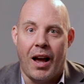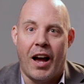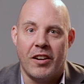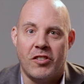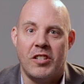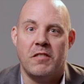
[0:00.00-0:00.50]

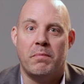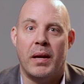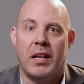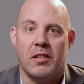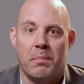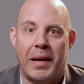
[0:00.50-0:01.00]

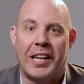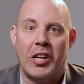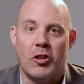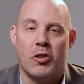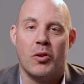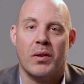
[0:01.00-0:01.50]
Achievement is making
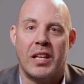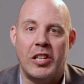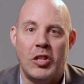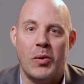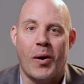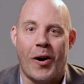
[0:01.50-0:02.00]
sure that
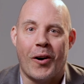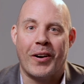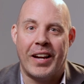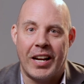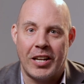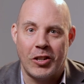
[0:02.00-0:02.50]
you are
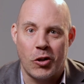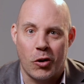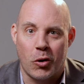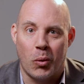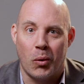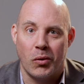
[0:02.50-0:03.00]
hitting your
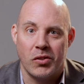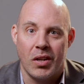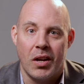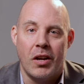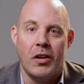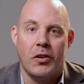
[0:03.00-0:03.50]
goals.
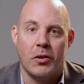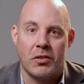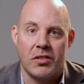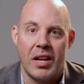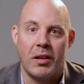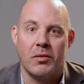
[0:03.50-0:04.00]
Your
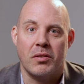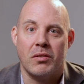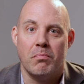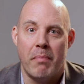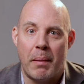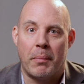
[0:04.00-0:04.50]
sales
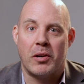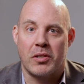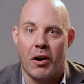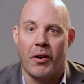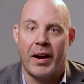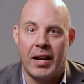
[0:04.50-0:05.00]
members
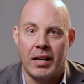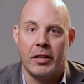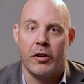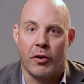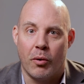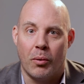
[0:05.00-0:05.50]
are hitting
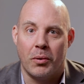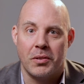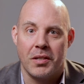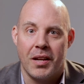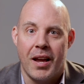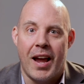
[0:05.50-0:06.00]
your goals,
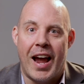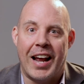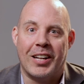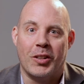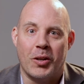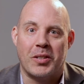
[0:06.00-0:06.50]
and
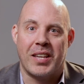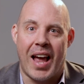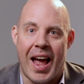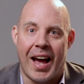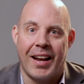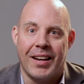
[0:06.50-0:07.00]
it looks
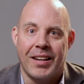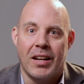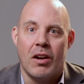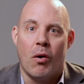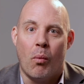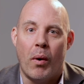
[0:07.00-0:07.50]
at
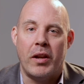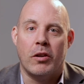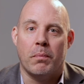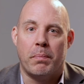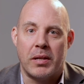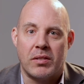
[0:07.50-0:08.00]
what your
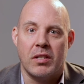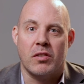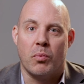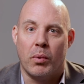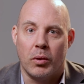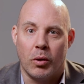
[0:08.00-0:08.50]
business
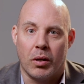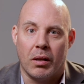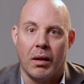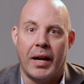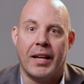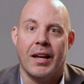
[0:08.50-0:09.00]
will look
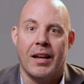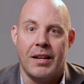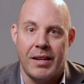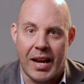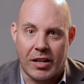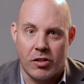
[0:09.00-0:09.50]
like
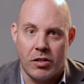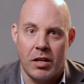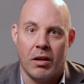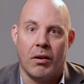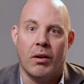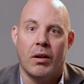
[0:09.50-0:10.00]
next
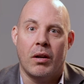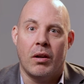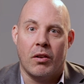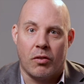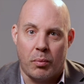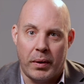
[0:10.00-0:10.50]
year,
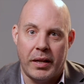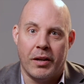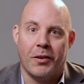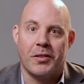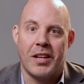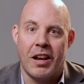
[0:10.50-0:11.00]
3
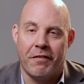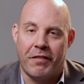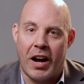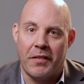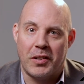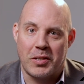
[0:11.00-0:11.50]
years, and
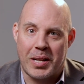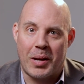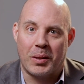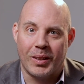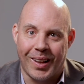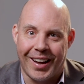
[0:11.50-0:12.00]
5 years down
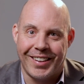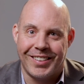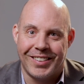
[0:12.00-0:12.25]
the line.